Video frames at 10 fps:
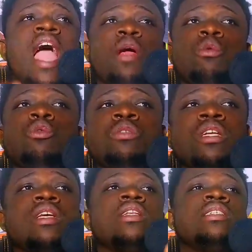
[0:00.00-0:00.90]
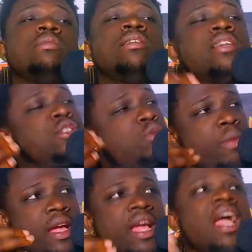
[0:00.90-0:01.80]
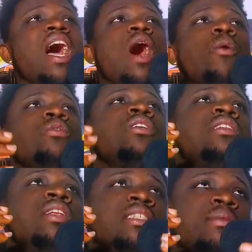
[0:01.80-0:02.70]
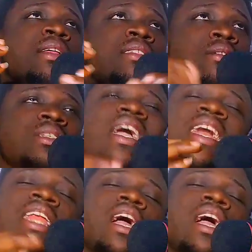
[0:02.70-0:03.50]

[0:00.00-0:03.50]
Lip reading: and you send the same details to me. I'll use the same details and the